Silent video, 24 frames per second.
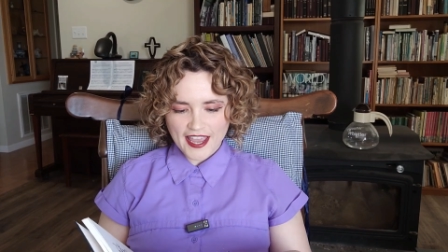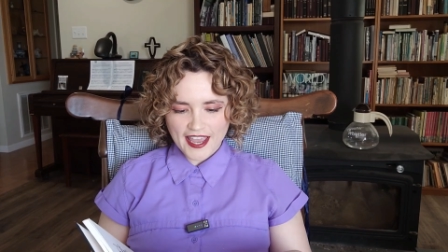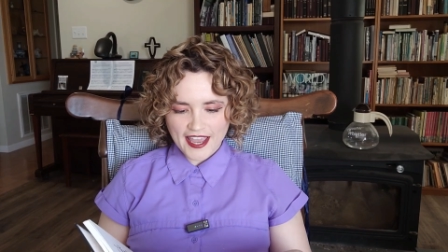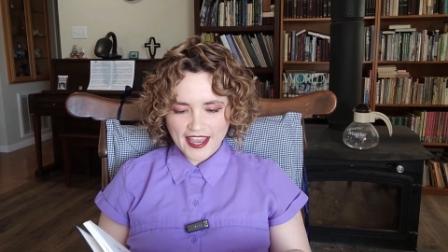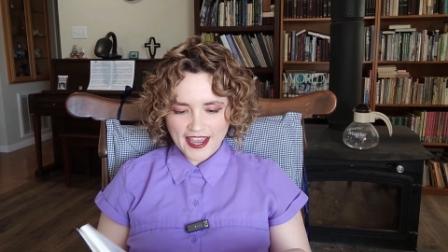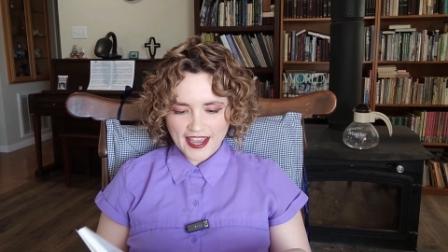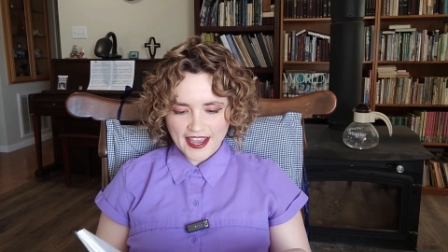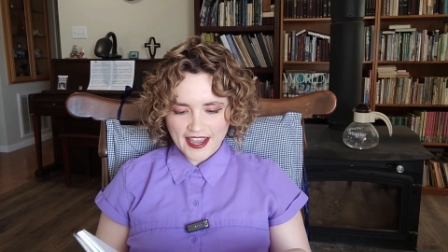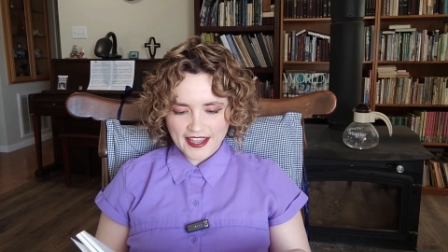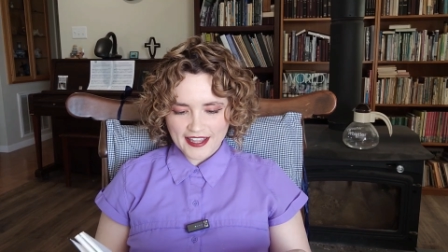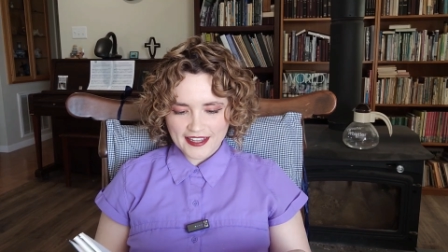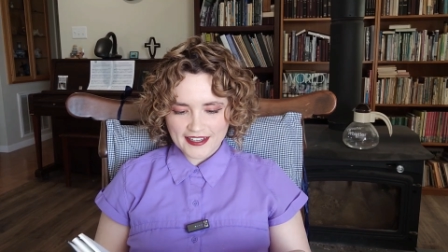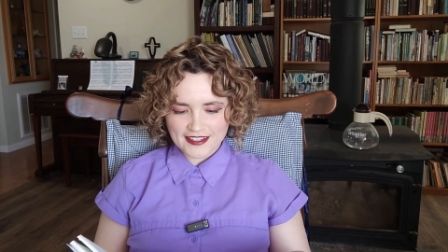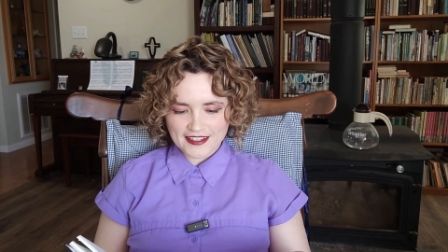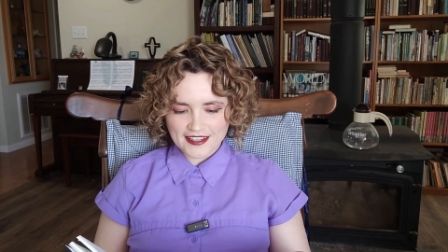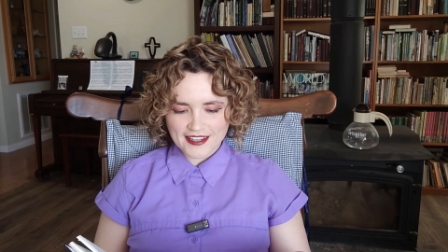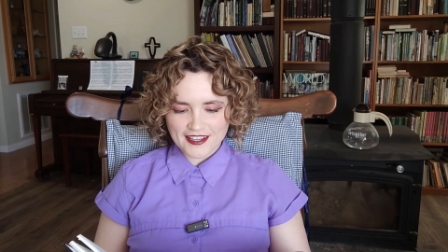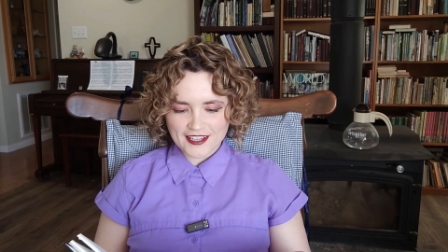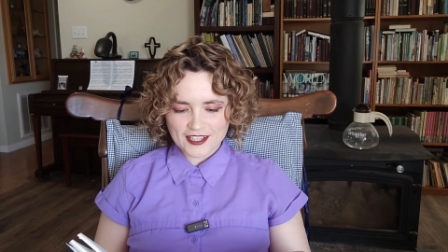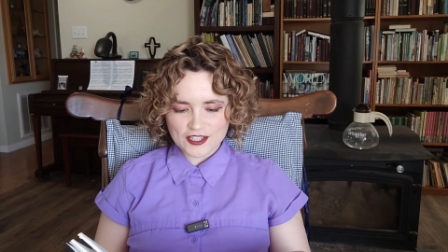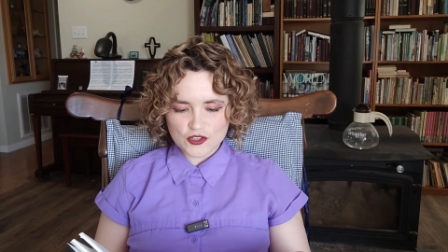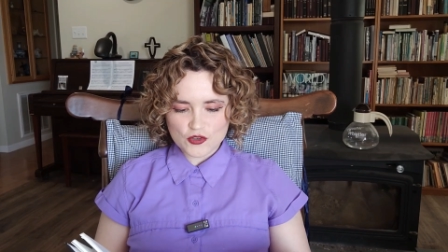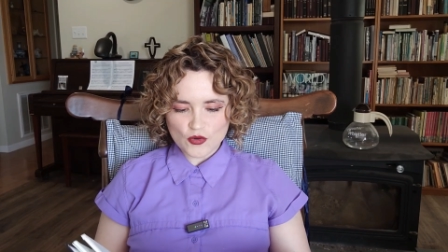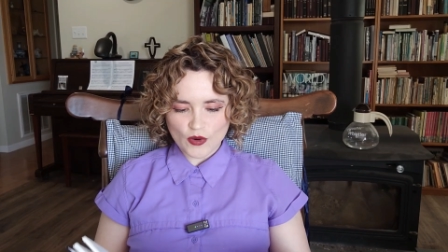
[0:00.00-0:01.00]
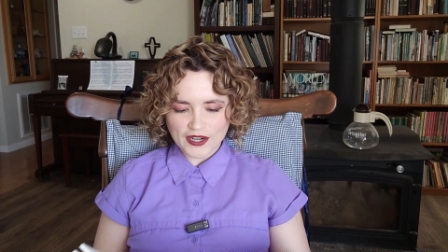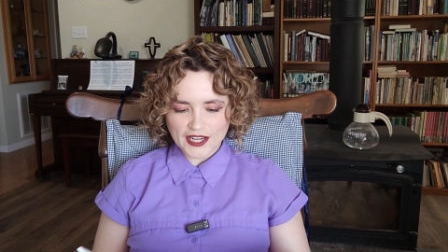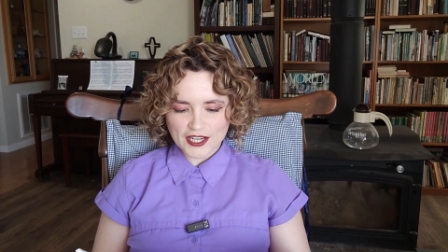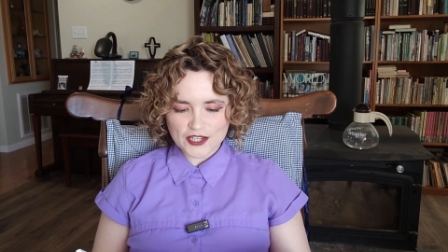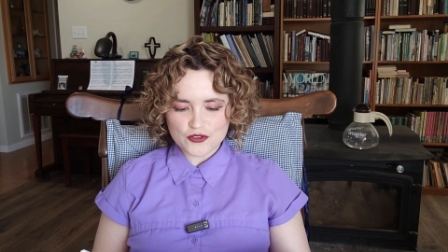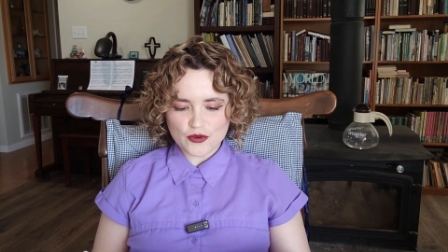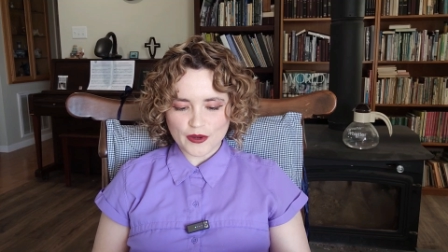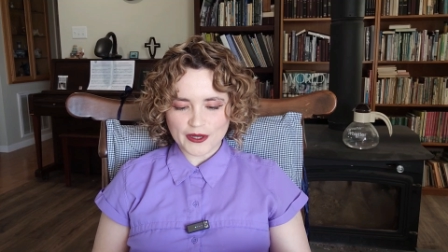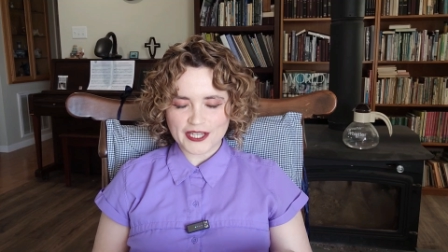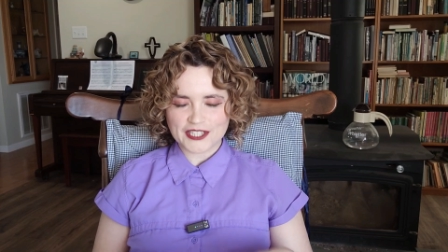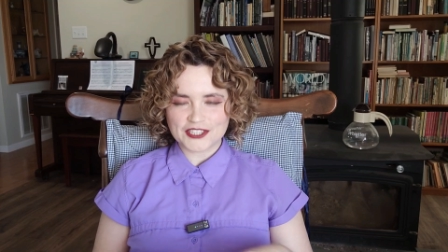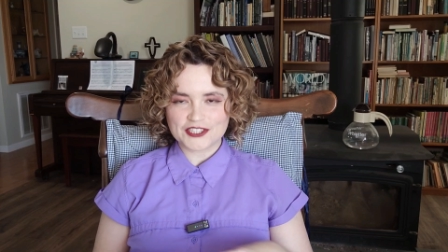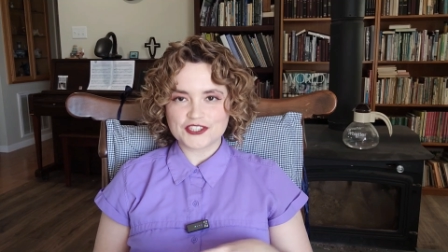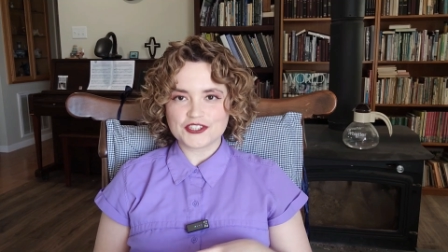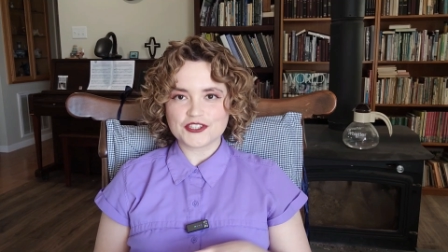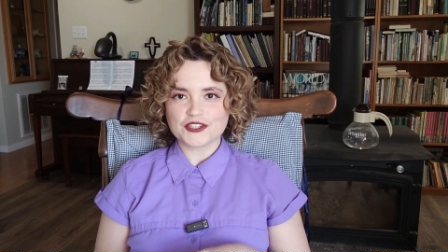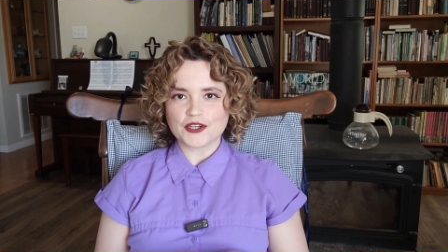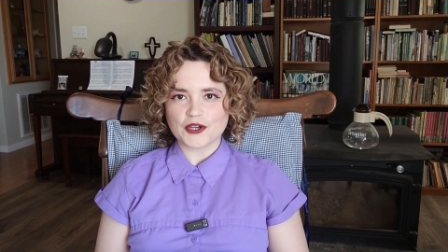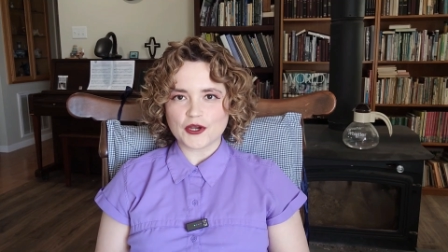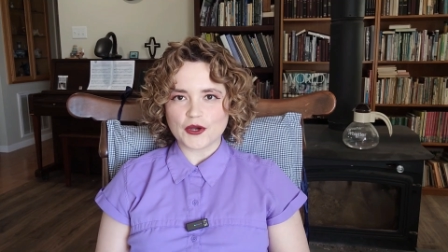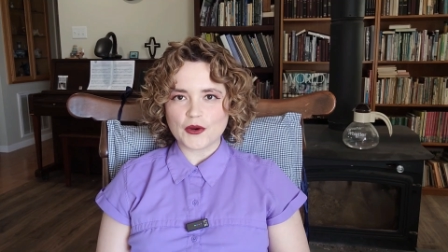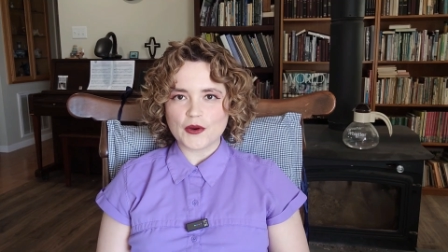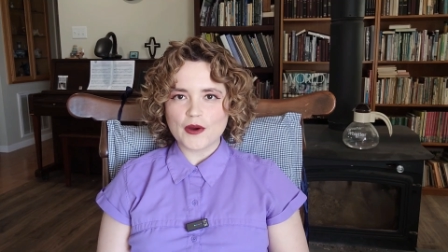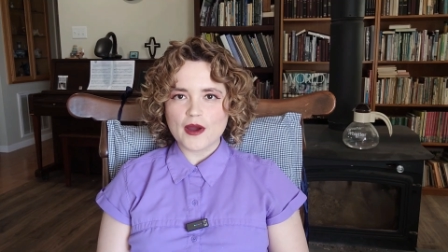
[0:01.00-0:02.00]
in
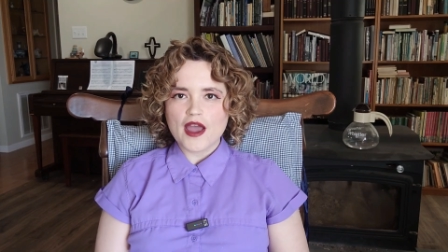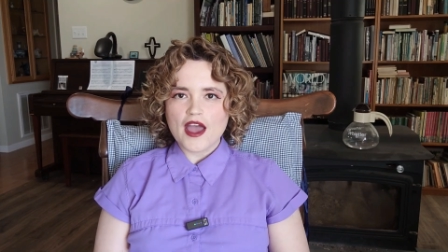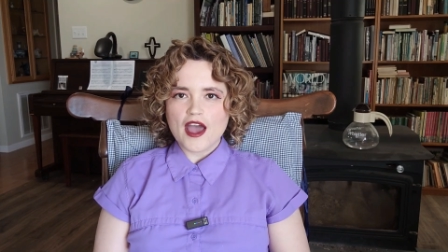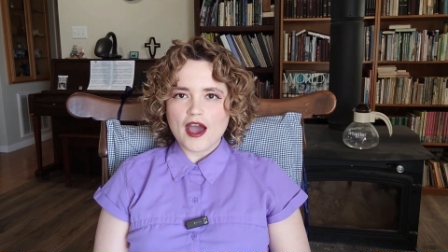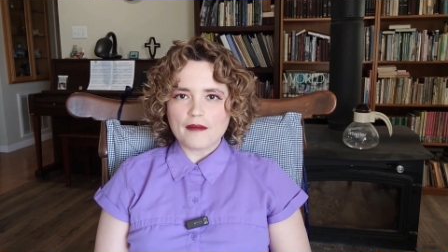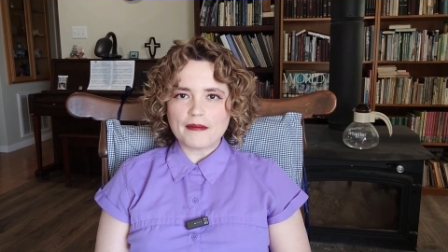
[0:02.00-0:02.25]
2022,